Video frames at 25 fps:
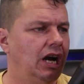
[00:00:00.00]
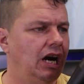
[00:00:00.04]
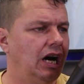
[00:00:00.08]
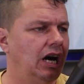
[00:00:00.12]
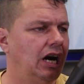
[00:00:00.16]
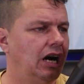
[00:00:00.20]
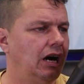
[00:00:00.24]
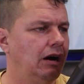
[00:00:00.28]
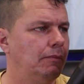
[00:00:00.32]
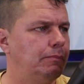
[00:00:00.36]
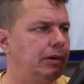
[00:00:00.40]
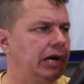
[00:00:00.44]

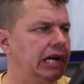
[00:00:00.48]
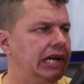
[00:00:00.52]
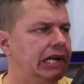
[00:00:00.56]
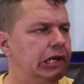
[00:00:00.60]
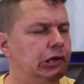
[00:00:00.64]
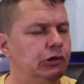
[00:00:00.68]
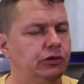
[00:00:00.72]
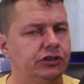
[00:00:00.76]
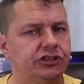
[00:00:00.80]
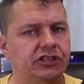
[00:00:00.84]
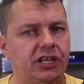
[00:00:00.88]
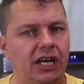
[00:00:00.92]
But it
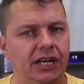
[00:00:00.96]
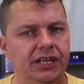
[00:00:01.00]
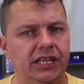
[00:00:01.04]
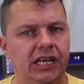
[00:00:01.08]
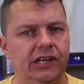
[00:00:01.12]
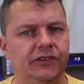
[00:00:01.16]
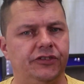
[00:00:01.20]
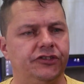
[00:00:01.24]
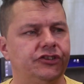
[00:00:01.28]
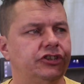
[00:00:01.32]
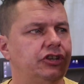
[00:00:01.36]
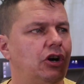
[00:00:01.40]
looks like
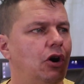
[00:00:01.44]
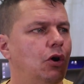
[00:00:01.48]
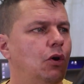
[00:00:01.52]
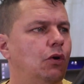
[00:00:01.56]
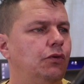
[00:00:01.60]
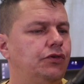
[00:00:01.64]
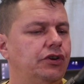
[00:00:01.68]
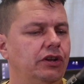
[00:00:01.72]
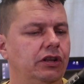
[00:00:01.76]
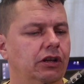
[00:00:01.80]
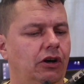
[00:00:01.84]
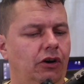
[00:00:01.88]
they've
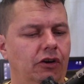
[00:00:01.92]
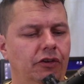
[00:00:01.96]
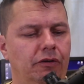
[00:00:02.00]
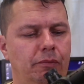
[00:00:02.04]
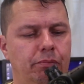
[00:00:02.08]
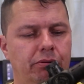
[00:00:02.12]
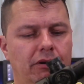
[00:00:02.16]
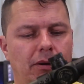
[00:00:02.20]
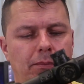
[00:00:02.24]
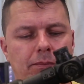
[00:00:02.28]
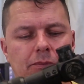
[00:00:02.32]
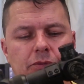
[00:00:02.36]
solved a lot of
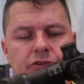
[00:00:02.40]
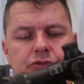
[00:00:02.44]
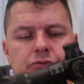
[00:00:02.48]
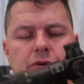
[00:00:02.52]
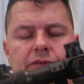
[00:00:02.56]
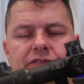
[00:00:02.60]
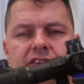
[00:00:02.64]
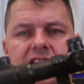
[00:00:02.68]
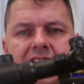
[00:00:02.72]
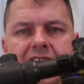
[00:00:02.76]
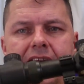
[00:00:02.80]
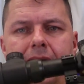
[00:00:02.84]
the problems
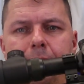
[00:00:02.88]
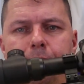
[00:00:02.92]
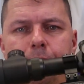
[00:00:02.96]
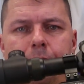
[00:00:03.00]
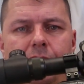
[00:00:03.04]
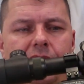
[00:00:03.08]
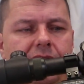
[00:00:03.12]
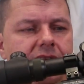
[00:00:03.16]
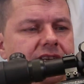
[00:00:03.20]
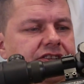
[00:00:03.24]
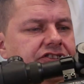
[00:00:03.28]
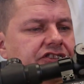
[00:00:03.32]
with the
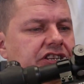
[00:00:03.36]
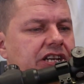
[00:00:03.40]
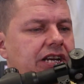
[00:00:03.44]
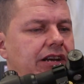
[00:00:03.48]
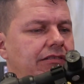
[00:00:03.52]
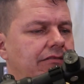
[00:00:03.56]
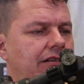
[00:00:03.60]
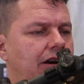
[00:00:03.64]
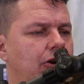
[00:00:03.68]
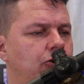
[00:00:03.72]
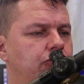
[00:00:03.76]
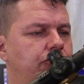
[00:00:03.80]

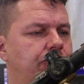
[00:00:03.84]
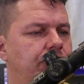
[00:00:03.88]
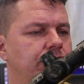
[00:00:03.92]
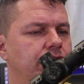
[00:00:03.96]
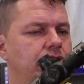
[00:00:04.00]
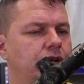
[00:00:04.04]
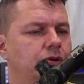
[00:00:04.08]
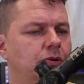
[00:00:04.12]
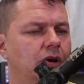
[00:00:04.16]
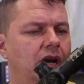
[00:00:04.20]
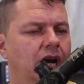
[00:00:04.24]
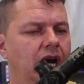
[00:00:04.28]

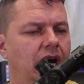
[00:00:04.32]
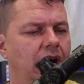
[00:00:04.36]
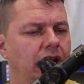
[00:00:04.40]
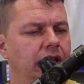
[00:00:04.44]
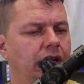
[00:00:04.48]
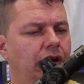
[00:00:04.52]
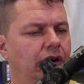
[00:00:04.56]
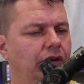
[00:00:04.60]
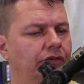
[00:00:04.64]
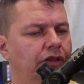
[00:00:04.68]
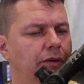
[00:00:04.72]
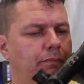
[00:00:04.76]
NP-02. A
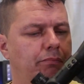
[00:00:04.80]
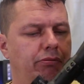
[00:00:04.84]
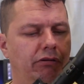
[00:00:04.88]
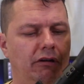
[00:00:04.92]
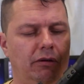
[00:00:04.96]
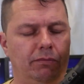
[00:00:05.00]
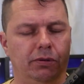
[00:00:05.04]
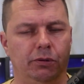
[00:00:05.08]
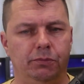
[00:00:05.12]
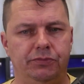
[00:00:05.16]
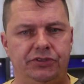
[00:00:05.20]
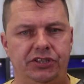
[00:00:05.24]
lot of the
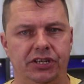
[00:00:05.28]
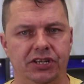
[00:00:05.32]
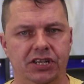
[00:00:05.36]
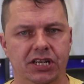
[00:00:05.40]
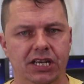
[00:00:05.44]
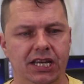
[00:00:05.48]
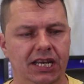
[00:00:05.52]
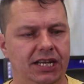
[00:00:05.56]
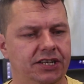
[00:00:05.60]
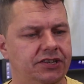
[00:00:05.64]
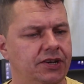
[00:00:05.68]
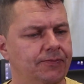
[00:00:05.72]
problems
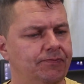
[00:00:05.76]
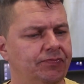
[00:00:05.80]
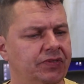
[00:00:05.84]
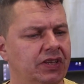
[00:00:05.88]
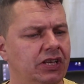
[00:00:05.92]
indeed.